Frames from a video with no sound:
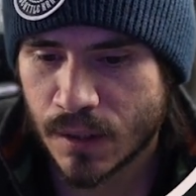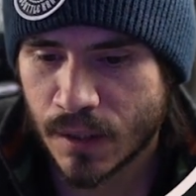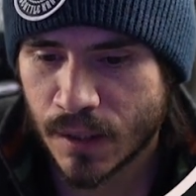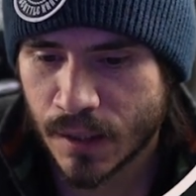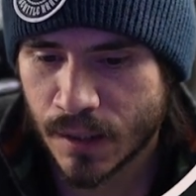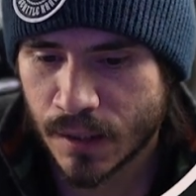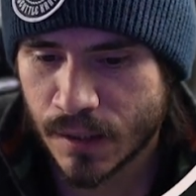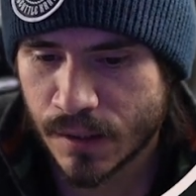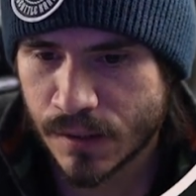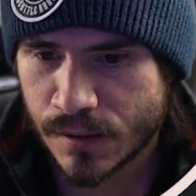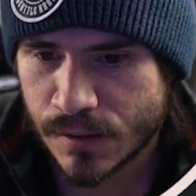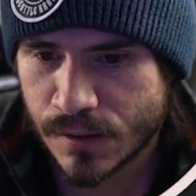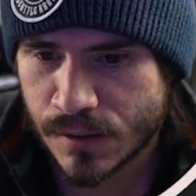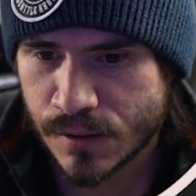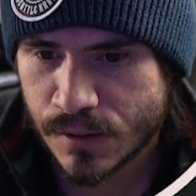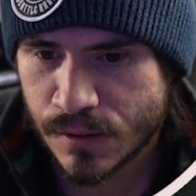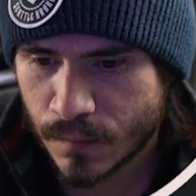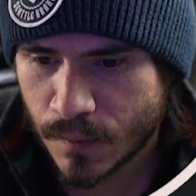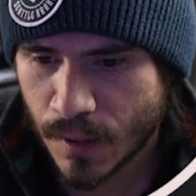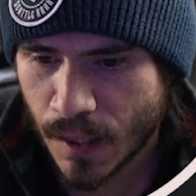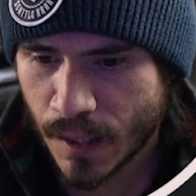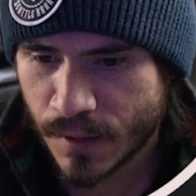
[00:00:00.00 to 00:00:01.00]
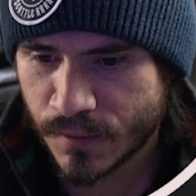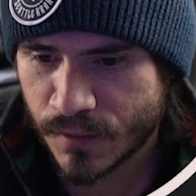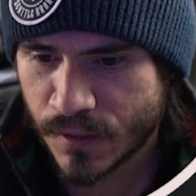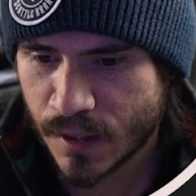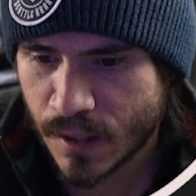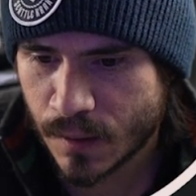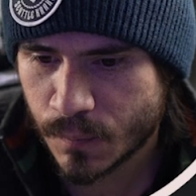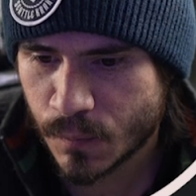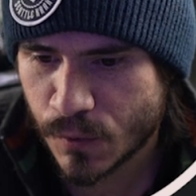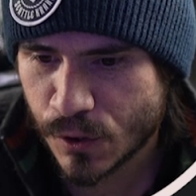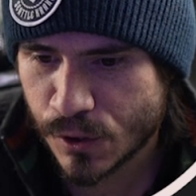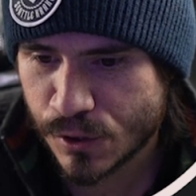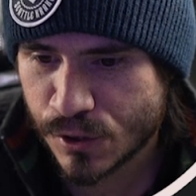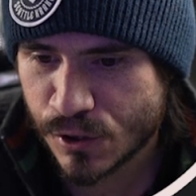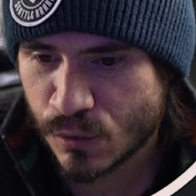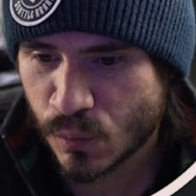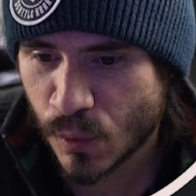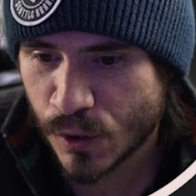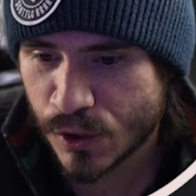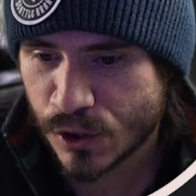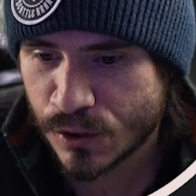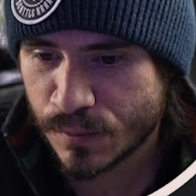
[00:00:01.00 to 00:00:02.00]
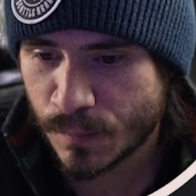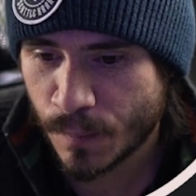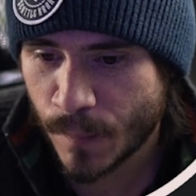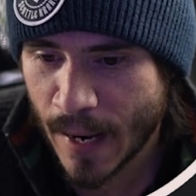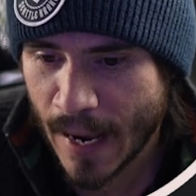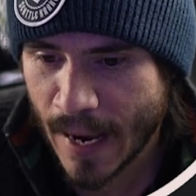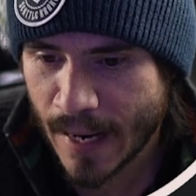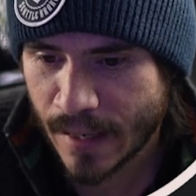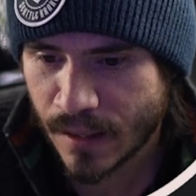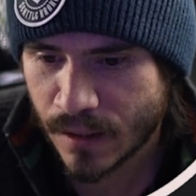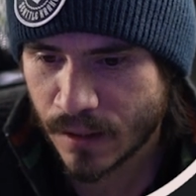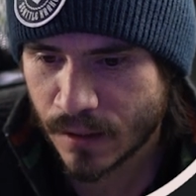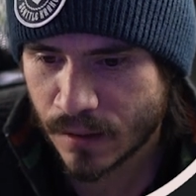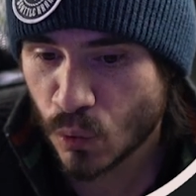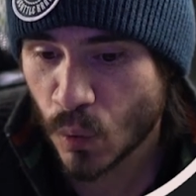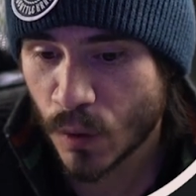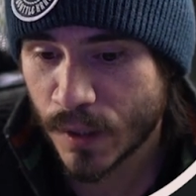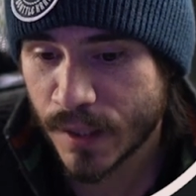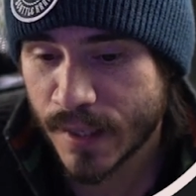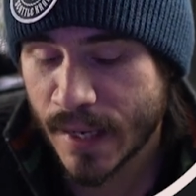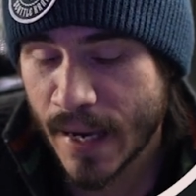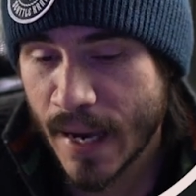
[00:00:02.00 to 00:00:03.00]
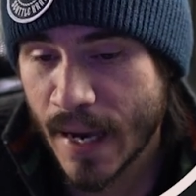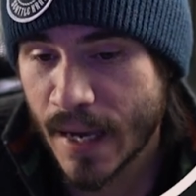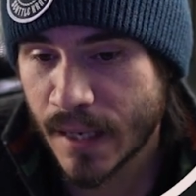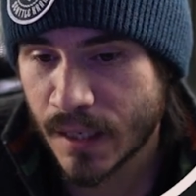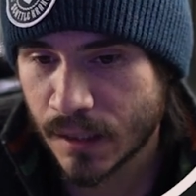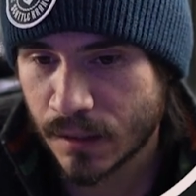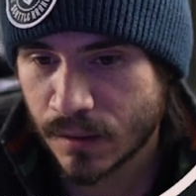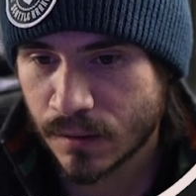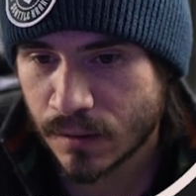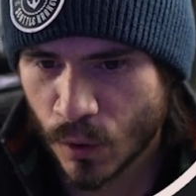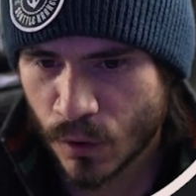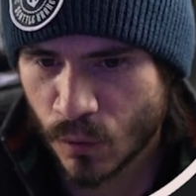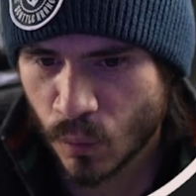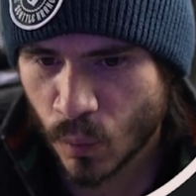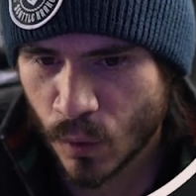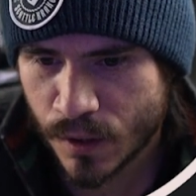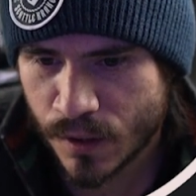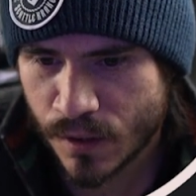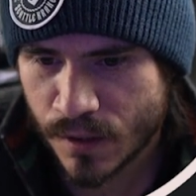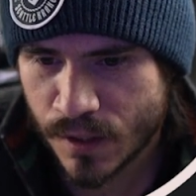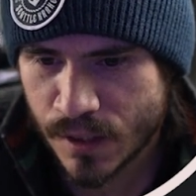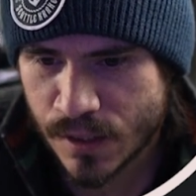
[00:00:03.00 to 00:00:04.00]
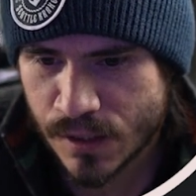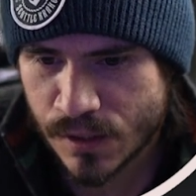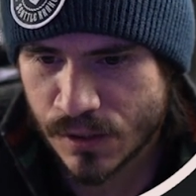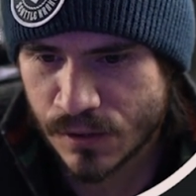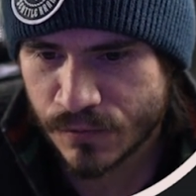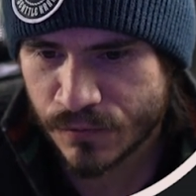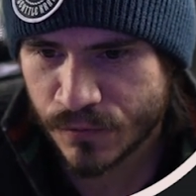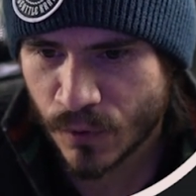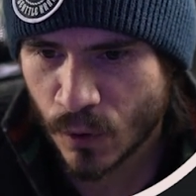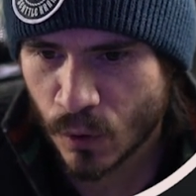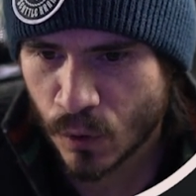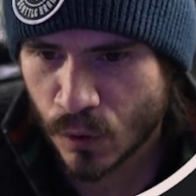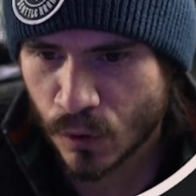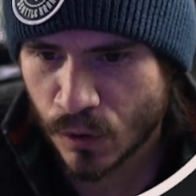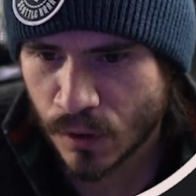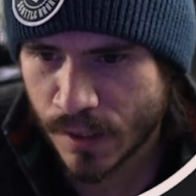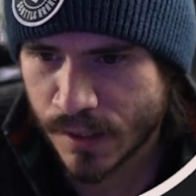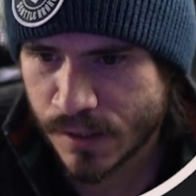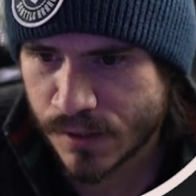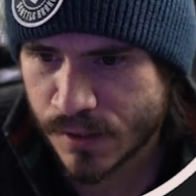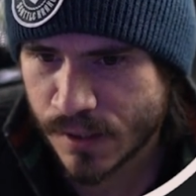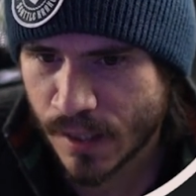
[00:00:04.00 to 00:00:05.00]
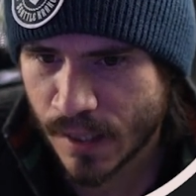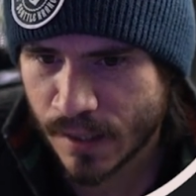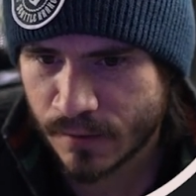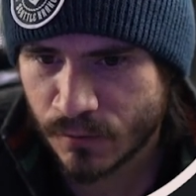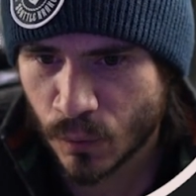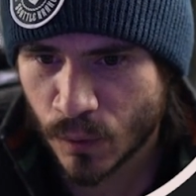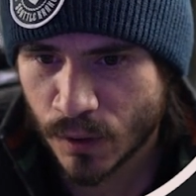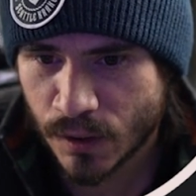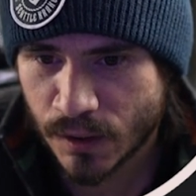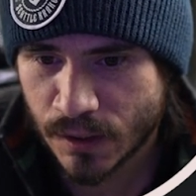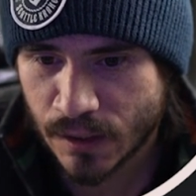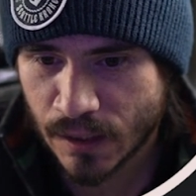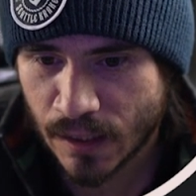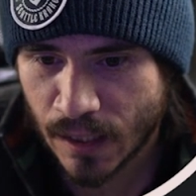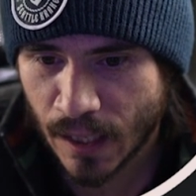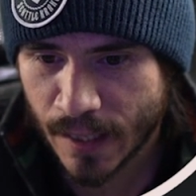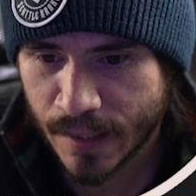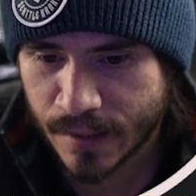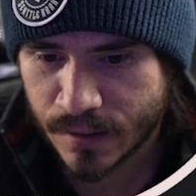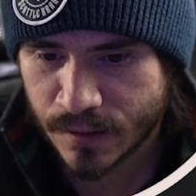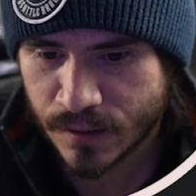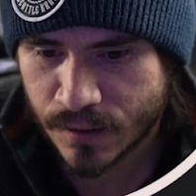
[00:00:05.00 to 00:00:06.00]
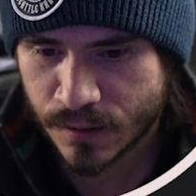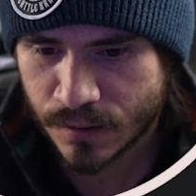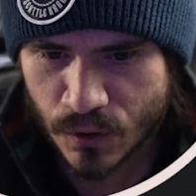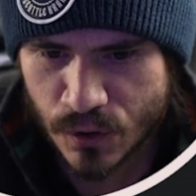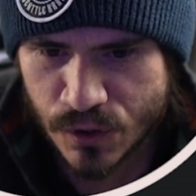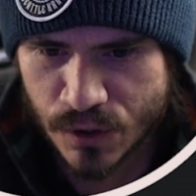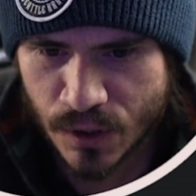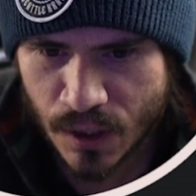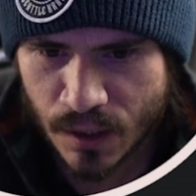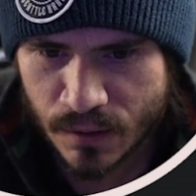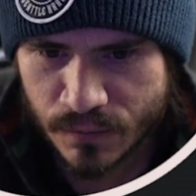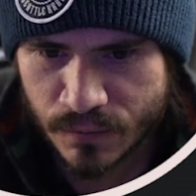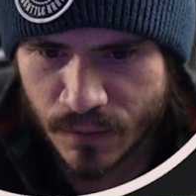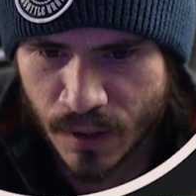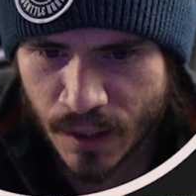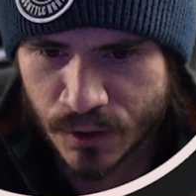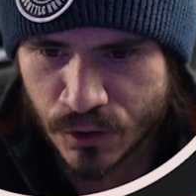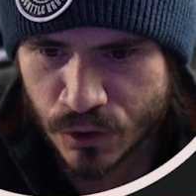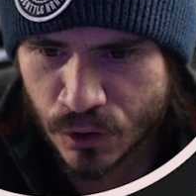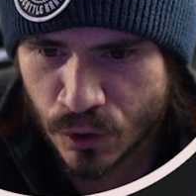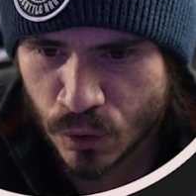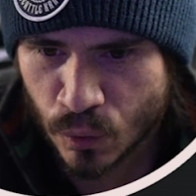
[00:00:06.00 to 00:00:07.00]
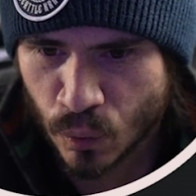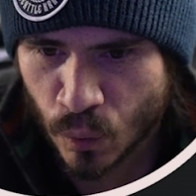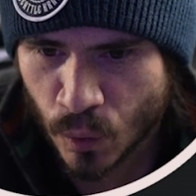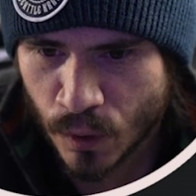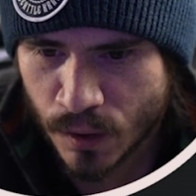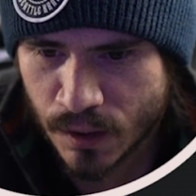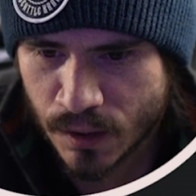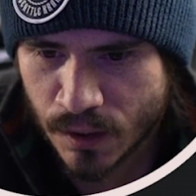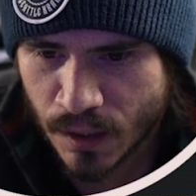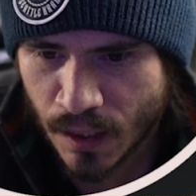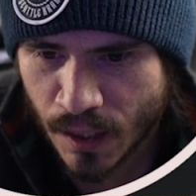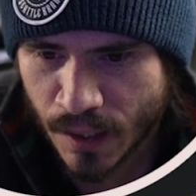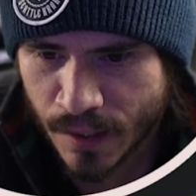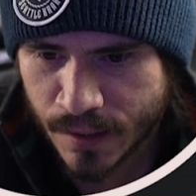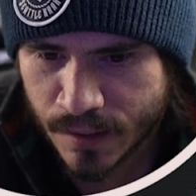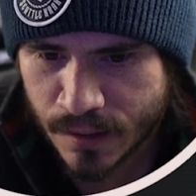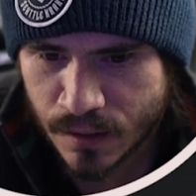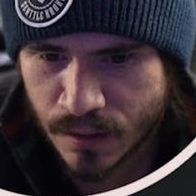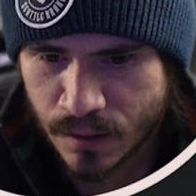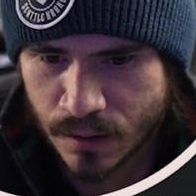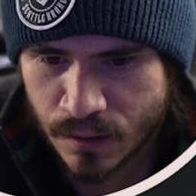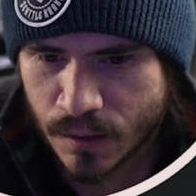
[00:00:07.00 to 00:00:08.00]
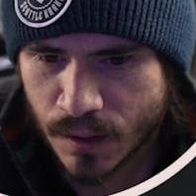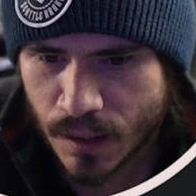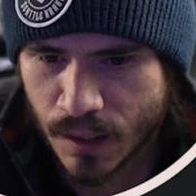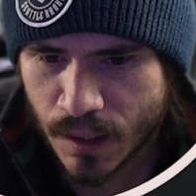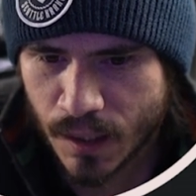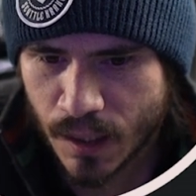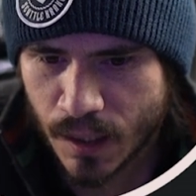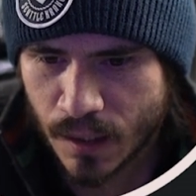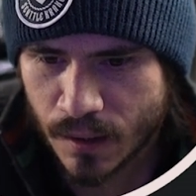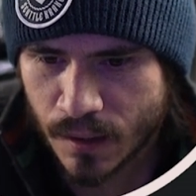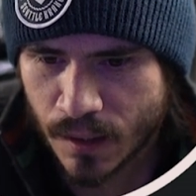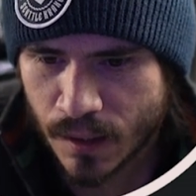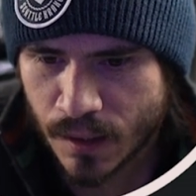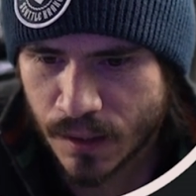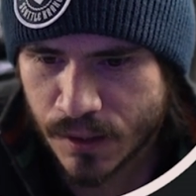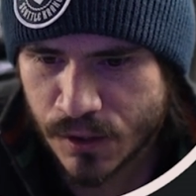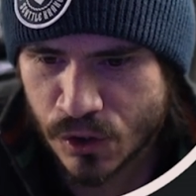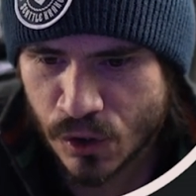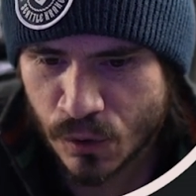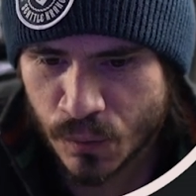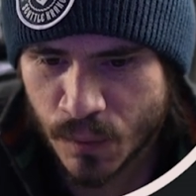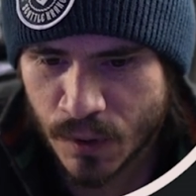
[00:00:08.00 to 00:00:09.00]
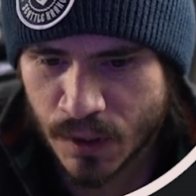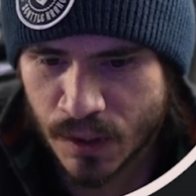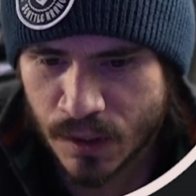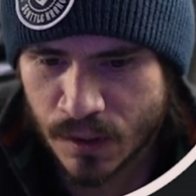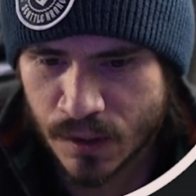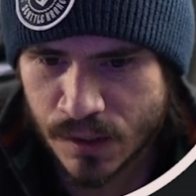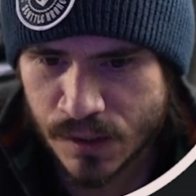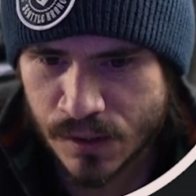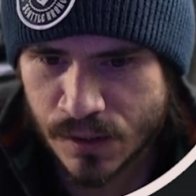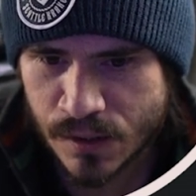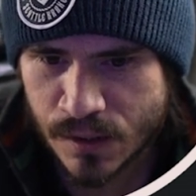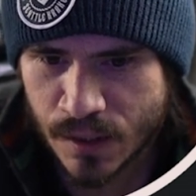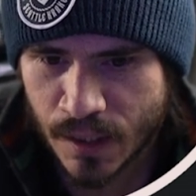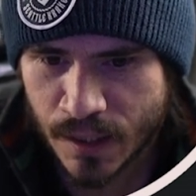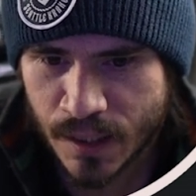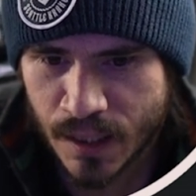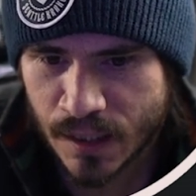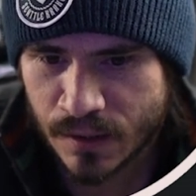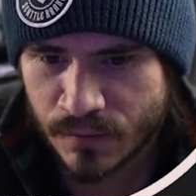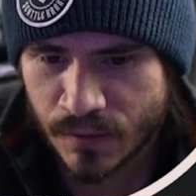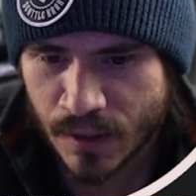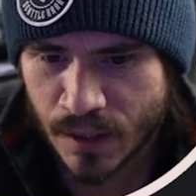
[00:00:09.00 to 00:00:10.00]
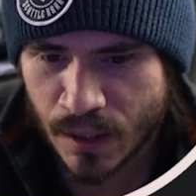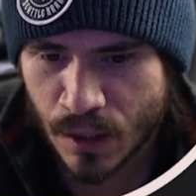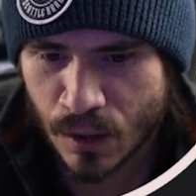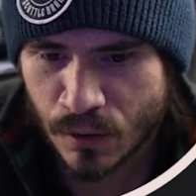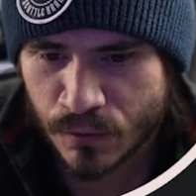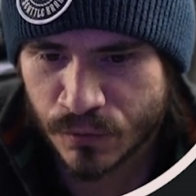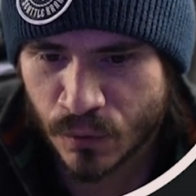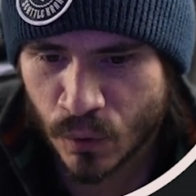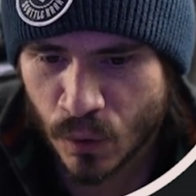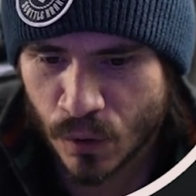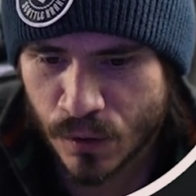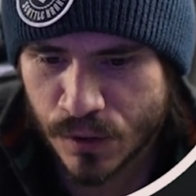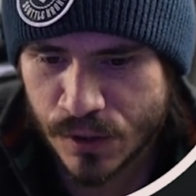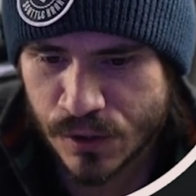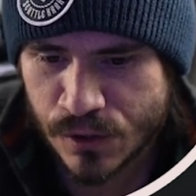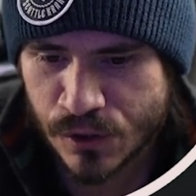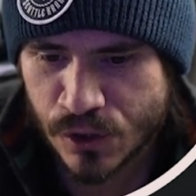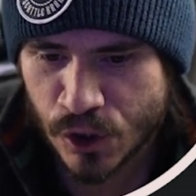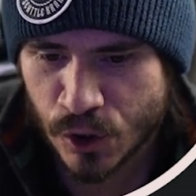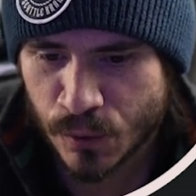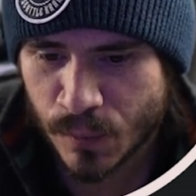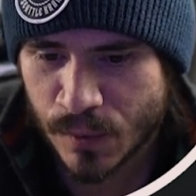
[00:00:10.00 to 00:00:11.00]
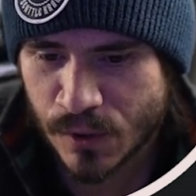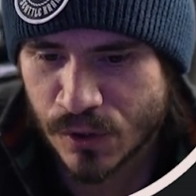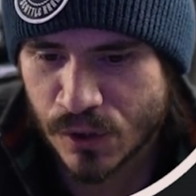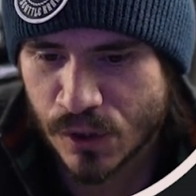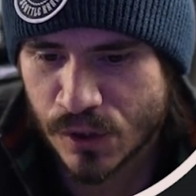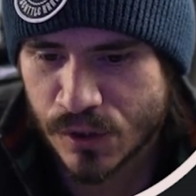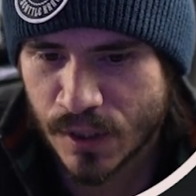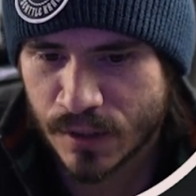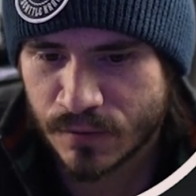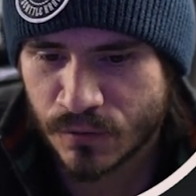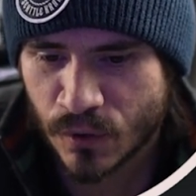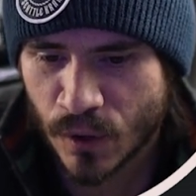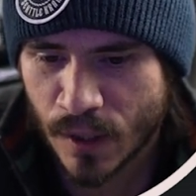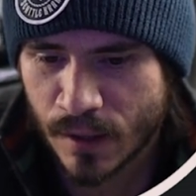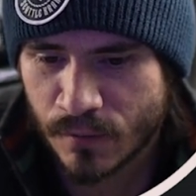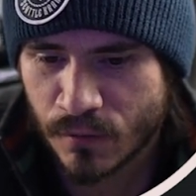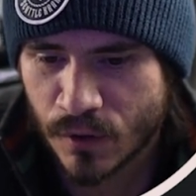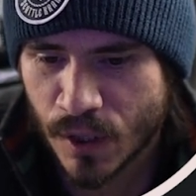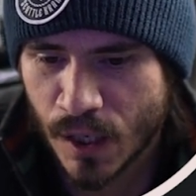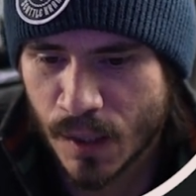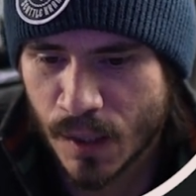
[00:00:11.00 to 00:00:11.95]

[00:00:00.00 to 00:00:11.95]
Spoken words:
is I think I'm going to switch back to a Canon with one of these focal lengths that I've really liked. First off, I do really like, God, I like so many of these. I kind of like all 4 of these too, but it's going to take forever to